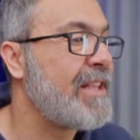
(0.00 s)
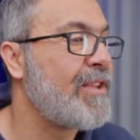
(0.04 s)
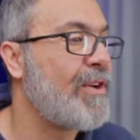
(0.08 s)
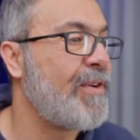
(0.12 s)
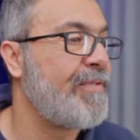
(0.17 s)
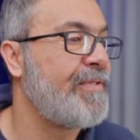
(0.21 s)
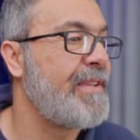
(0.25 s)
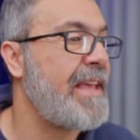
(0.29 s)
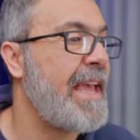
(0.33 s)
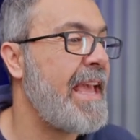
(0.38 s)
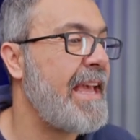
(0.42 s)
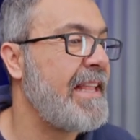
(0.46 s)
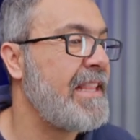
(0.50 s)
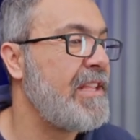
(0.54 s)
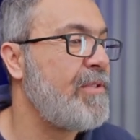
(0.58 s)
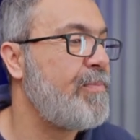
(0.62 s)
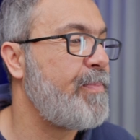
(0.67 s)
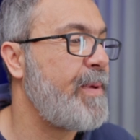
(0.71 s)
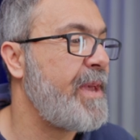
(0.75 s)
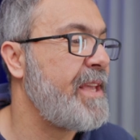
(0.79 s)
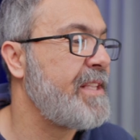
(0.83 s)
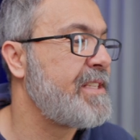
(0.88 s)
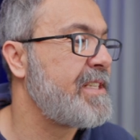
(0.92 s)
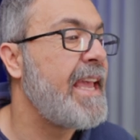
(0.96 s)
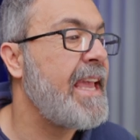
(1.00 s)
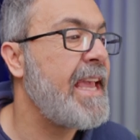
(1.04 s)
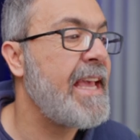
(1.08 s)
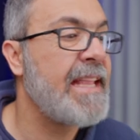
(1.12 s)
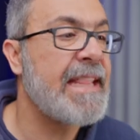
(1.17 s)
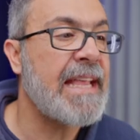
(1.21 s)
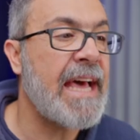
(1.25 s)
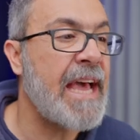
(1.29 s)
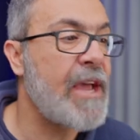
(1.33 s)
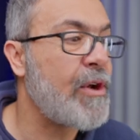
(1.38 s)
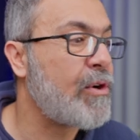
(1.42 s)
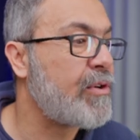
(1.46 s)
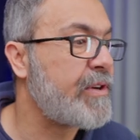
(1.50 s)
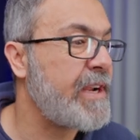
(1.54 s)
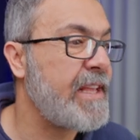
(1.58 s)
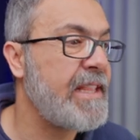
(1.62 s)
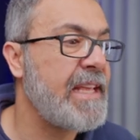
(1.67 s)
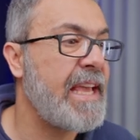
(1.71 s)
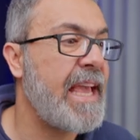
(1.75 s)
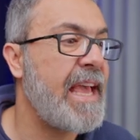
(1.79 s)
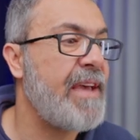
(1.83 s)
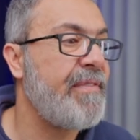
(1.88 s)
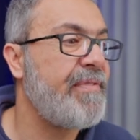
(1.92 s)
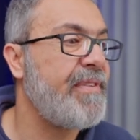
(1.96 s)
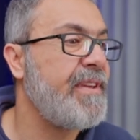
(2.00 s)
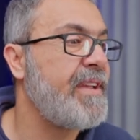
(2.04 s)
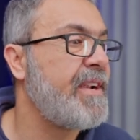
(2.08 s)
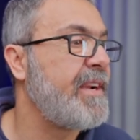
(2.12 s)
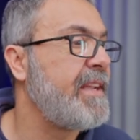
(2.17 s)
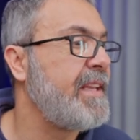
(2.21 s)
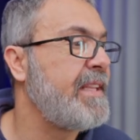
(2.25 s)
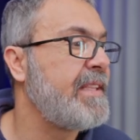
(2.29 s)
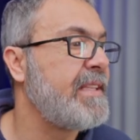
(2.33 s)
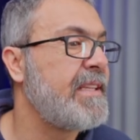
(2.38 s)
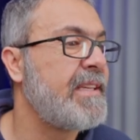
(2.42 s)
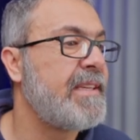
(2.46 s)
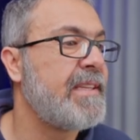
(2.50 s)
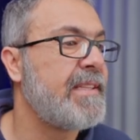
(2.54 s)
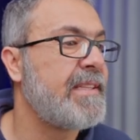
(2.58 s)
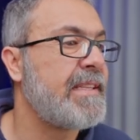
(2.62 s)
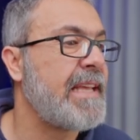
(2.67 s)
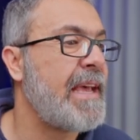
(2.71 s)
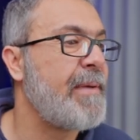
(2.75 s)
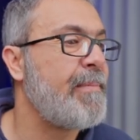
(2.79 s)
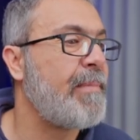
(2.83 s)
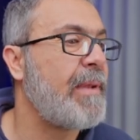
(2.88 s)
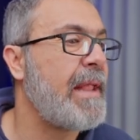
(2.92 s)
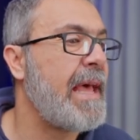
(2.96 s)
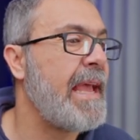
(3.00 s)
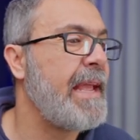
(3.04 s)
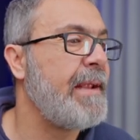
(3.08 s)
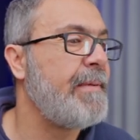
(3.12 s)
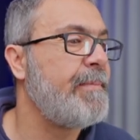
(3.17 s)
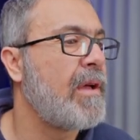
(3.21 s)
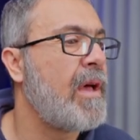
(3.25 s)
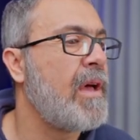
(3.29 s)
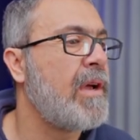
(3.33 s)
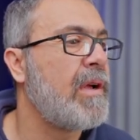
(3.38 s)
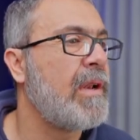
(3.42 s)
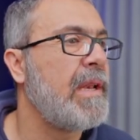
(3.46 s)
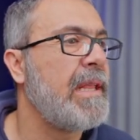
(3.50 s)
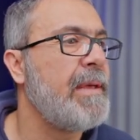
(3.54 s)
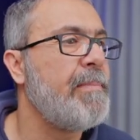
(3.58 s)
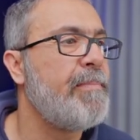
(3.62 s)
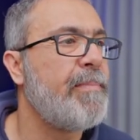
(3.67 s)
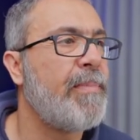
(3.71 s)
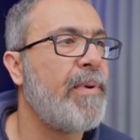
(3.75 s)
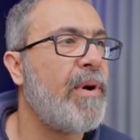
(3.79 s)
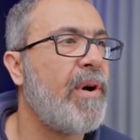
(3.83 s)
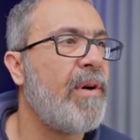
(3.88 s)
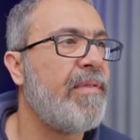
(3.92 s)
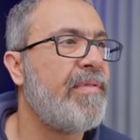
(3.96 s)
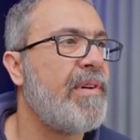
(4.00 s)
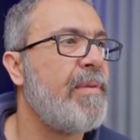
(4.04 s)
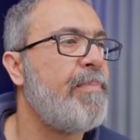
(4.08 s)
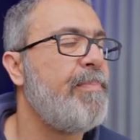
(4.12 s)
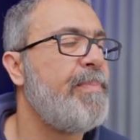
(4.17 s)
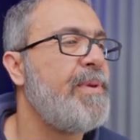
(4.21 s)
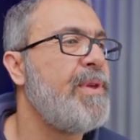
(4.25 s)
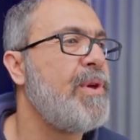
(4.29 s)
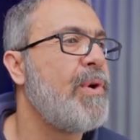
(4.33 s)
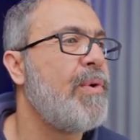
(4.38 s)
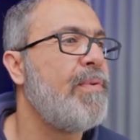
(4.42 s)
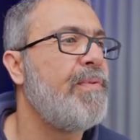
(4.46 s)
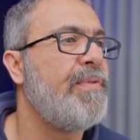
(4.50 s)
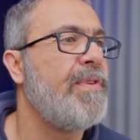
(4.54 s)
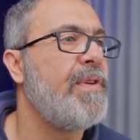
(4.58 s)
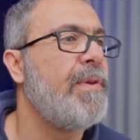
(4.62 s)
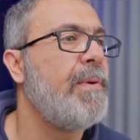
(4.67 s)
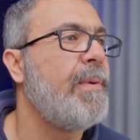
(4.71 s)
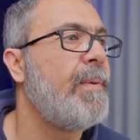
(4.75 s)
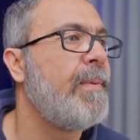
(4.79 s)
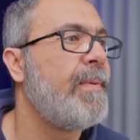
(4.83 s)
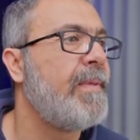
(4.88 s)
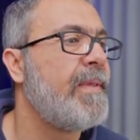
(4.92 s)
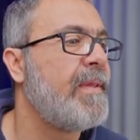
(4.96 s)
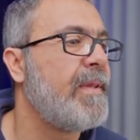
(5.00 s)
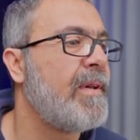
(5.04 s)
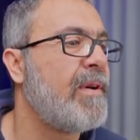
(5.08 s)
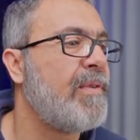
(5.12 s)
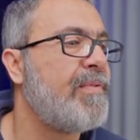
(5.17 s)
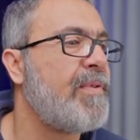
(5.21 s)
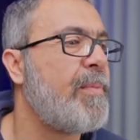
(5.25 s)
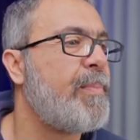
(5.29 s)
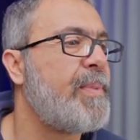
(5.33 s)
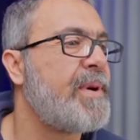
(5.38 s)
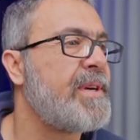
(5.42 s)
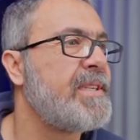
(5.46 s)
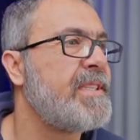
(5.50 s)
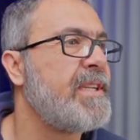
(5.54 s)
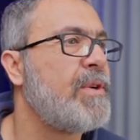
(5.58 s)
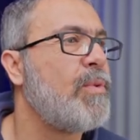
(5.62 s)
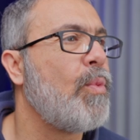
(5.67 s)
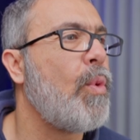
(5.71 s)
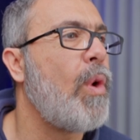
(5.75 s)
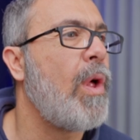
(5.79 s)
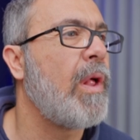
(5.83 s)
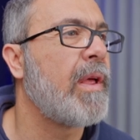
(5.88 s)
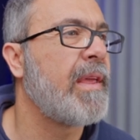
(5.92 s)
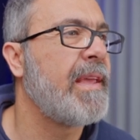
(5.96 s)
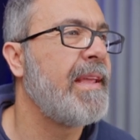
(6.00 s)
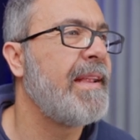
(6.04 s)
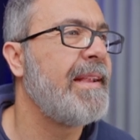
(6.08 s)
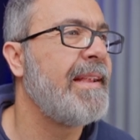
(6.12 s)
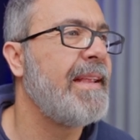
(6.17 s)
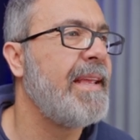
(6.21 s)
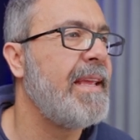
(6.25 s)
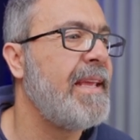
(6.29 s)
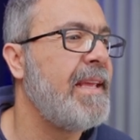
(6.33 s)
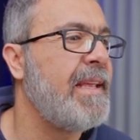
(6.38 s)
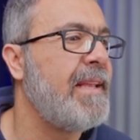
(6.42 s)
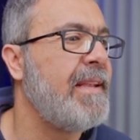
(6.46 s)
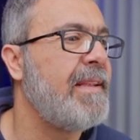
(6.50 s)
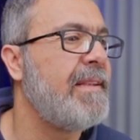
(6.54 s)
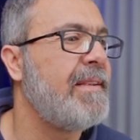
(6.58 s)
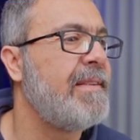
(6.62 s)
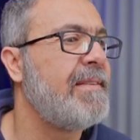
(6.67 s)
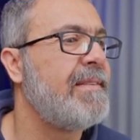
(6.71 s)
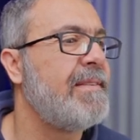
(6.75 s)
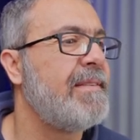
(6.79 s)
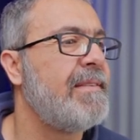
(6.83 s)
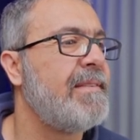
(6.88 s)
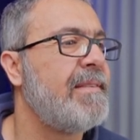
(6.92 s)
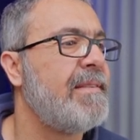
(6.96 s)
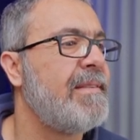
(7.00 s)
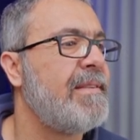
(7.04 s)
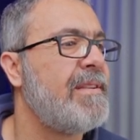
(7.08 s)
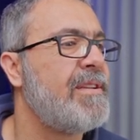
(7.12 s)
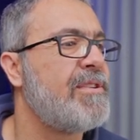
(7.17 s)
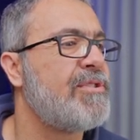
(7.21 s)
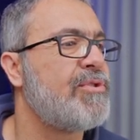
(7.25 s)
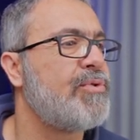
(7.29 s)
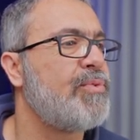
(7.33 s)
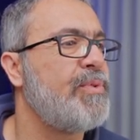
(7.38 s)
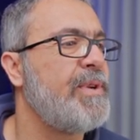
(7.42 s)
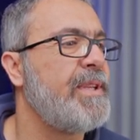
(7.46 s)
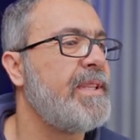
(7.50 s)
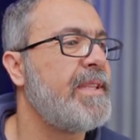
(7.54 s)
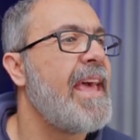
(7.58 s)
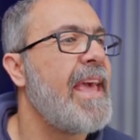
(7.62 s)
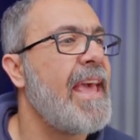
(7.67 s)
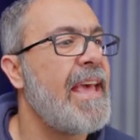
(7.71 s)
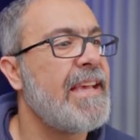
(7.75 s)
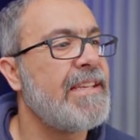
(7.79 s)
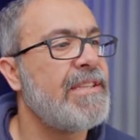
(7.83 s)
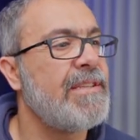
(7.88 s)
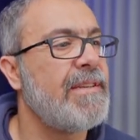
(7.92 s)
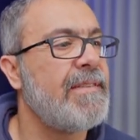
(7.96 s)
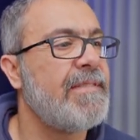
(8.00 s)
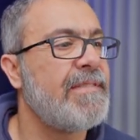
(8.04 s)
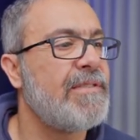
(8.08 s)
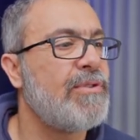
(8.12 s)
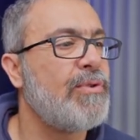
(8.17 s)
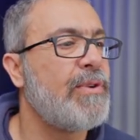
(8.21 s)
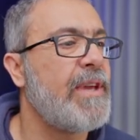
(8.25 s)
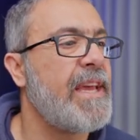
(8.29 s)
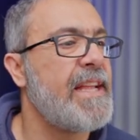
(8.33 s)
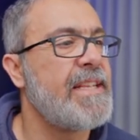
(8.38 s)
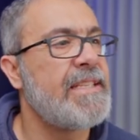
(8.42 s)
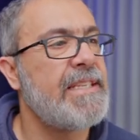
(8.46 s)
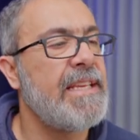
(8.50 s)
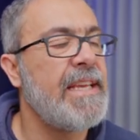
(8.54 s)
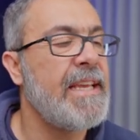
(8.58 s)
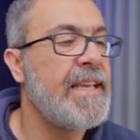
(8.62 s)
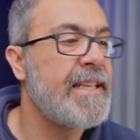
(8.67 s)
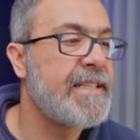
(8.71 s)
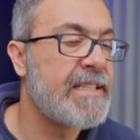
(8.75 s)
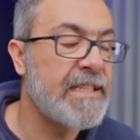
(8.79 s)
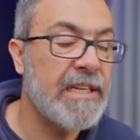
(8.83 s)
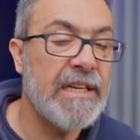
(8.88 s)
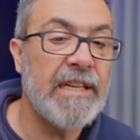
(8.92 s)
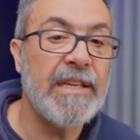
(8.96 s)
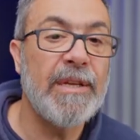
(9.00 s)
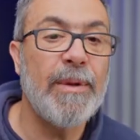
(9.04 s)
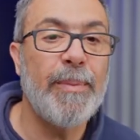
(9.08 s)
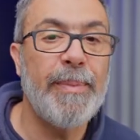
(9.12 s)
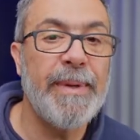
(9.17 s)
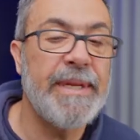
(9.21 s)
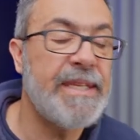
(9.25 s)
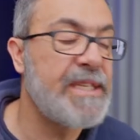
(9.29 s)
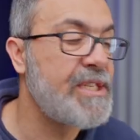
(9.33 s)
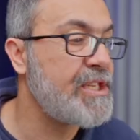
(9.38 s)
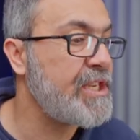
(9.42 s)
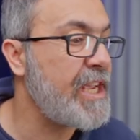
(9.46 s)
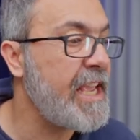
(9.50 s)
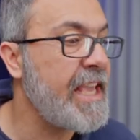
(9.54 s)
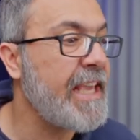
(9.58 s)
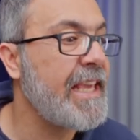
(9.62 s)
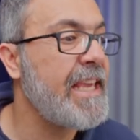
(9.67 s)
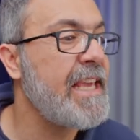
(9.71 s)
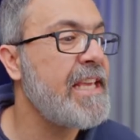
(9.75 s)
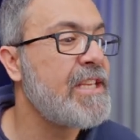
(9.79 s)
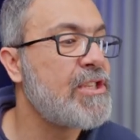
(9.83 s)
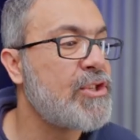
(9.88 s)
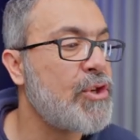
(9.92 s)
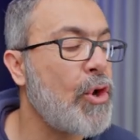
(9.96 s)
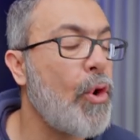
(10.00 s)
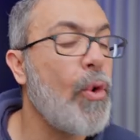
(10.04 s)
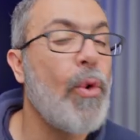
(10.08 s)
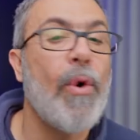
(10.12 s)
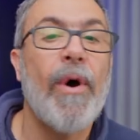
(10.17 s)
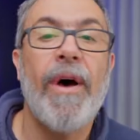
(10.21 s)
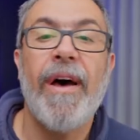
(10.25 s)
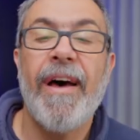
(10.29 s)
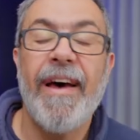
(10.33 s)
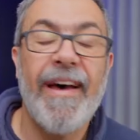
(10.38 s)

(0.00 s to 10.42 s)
of the edit page, and I already have here in the timeline a clip of a POV of a person walking in the street. As you can see, it's a little bit shaky, so